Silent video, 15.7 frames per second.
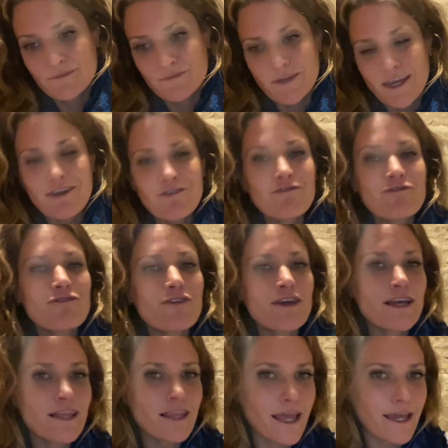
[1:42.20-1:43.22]
I feel
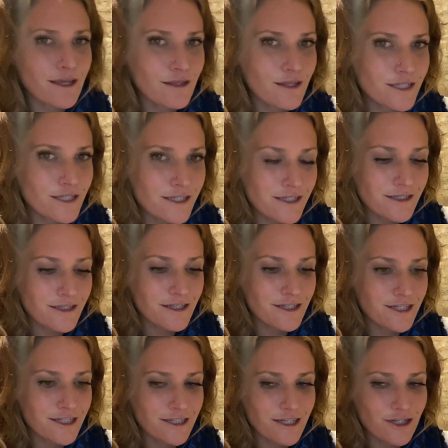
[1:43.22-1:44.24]
like this is the
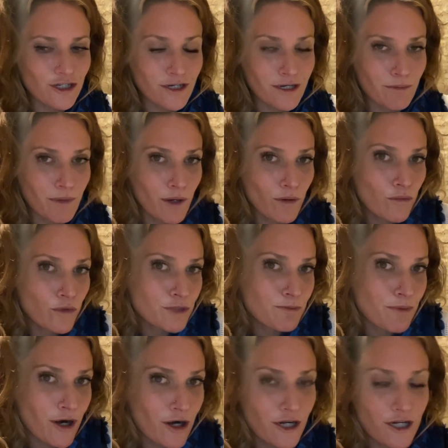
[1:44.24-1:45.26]
decision about which
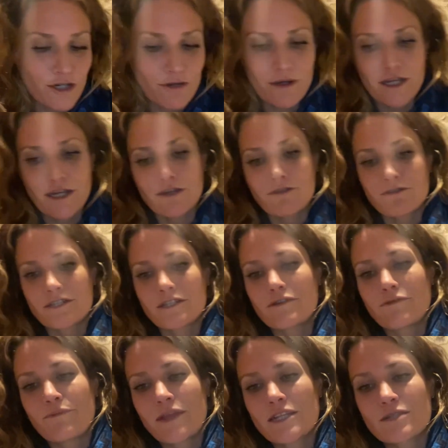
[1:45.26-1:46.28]
party do I go
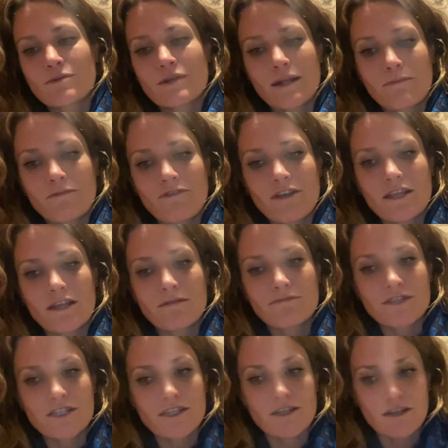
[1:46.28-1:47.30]
to. That's what I'm feeling.
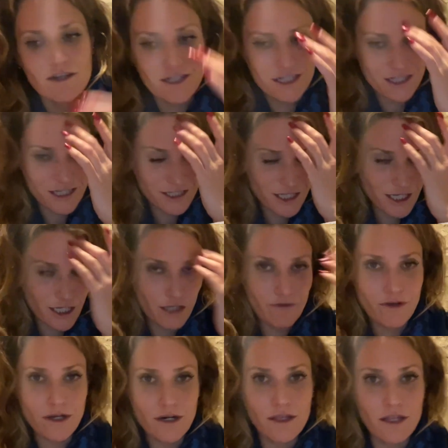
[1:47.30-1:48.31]
So honestly, it's like you've
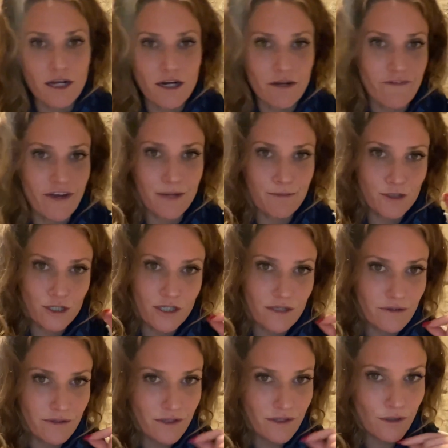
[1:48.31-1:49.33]
got a lot of
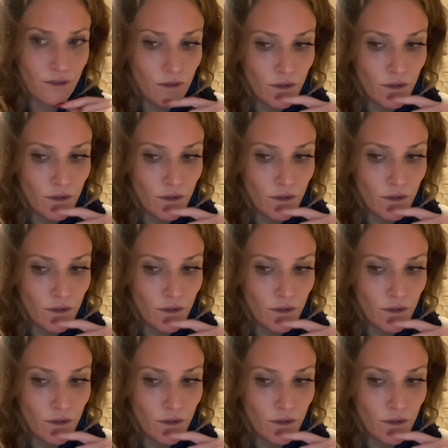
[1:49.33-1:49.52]
options.